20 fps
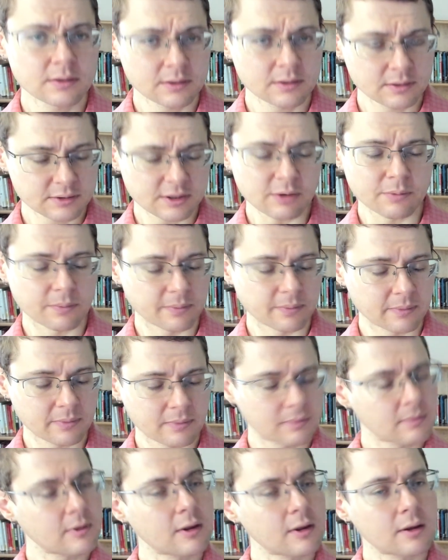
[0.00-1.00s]
So
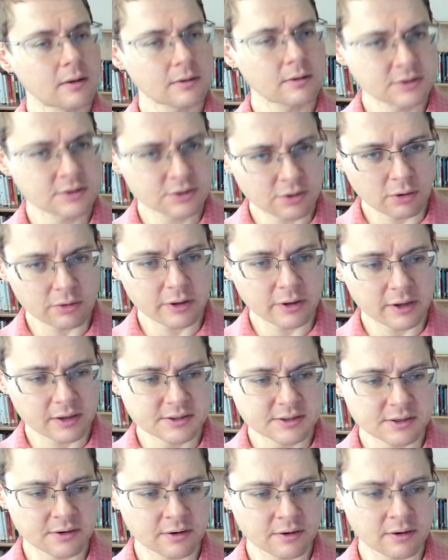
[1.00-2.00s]
strongly
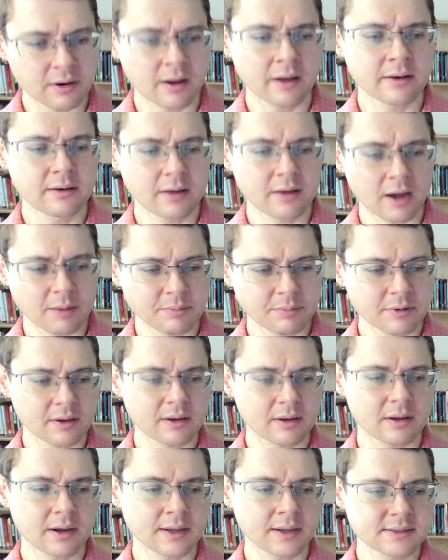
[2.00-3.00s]
consider
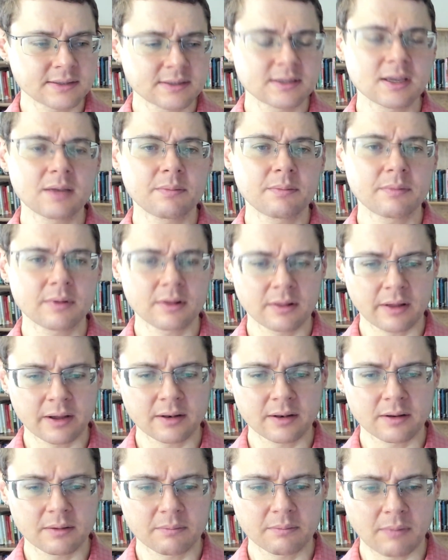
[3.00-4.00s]
adopting a
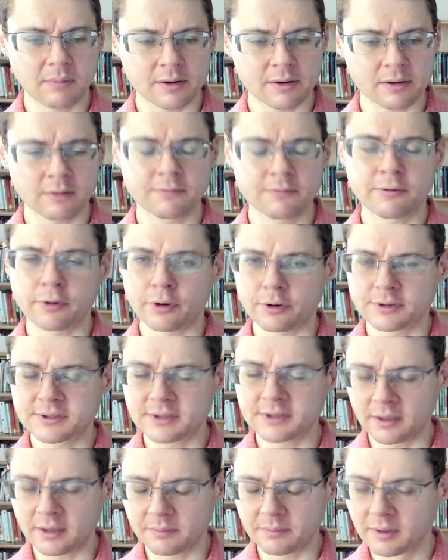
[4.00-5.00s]
team-led model for your
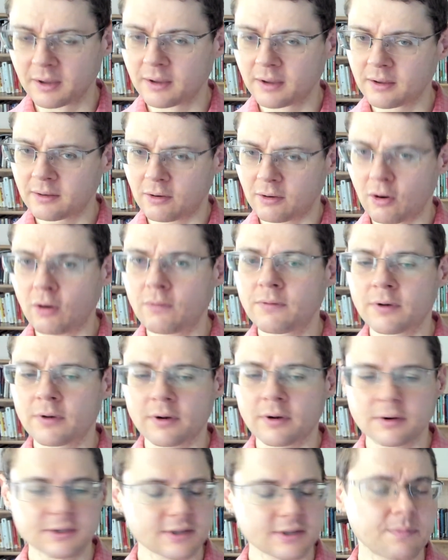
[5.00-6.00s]
team
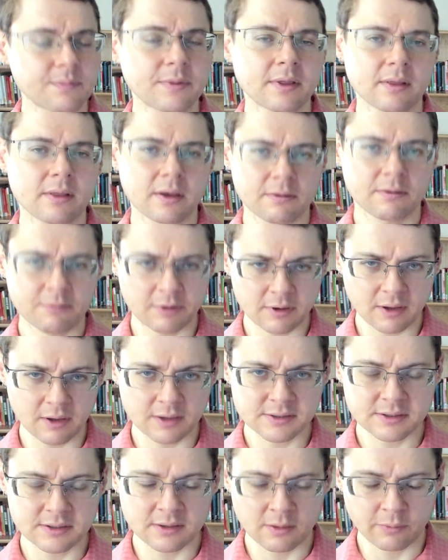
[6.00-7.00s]
over something like three
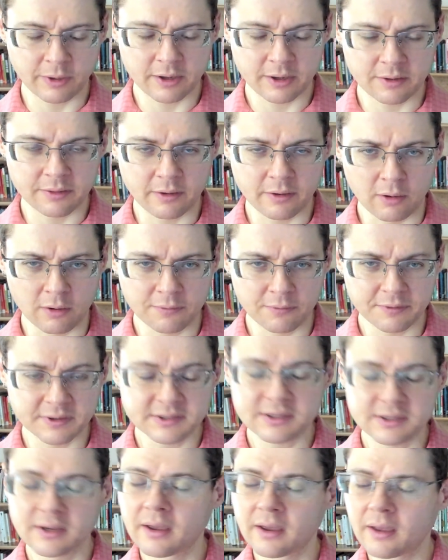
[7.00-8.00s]
days a week in the
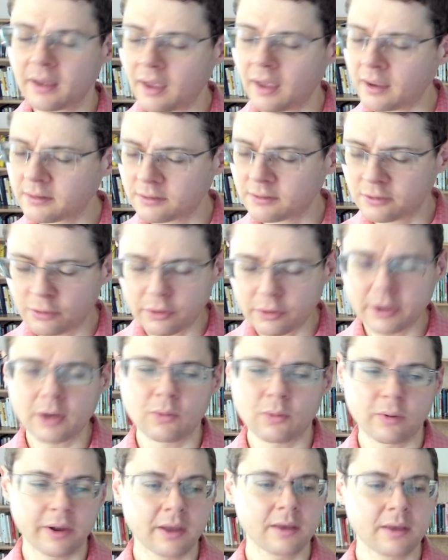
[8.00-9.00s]
office and doing
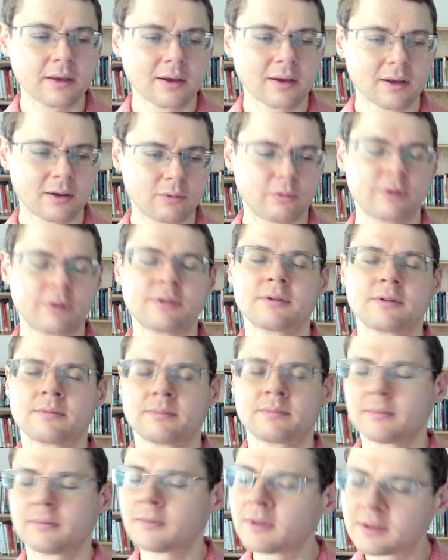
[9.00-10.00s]
away with
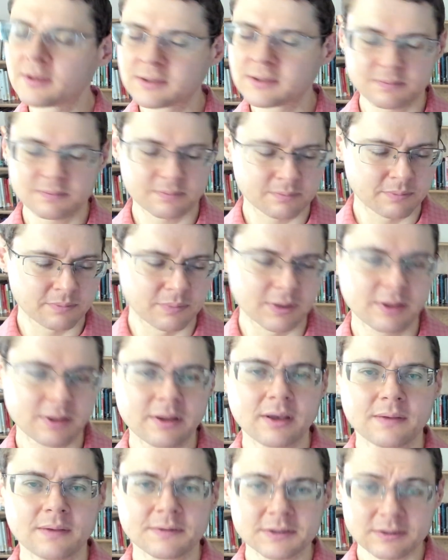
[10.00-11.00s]
these
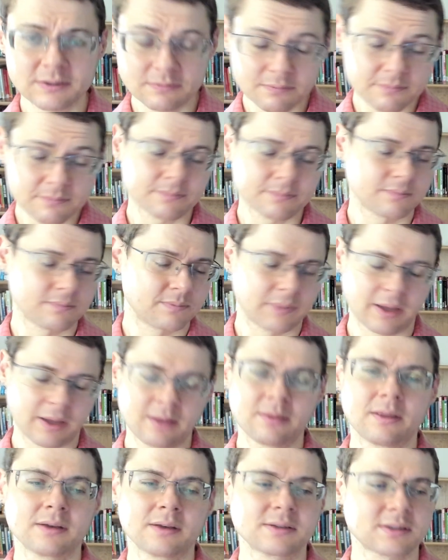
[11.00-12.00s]
beliefs
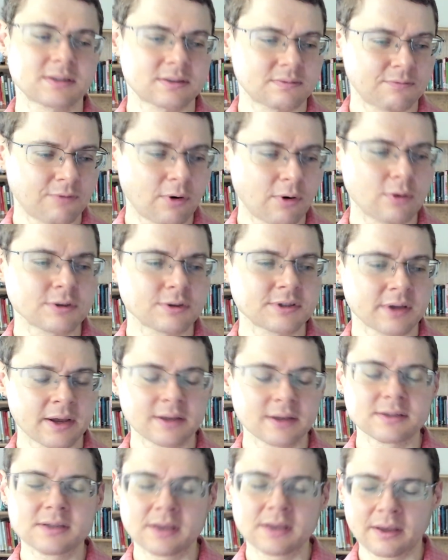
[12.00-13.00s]
in this false
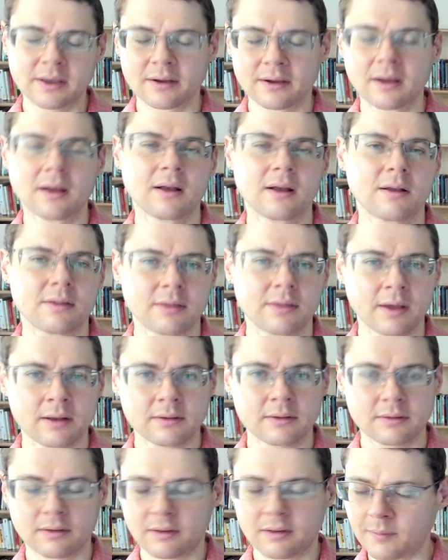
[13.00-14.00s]
idea
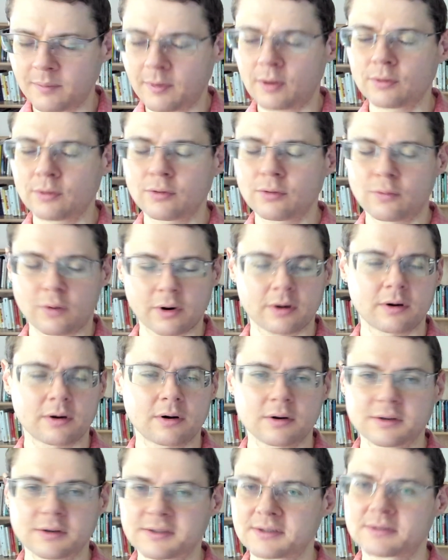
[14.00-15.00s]
that remote
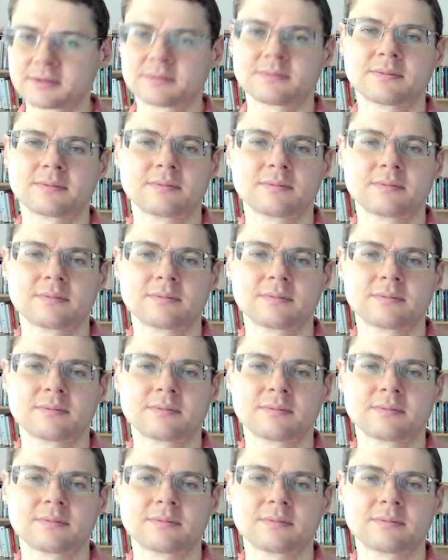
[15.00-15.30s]
workers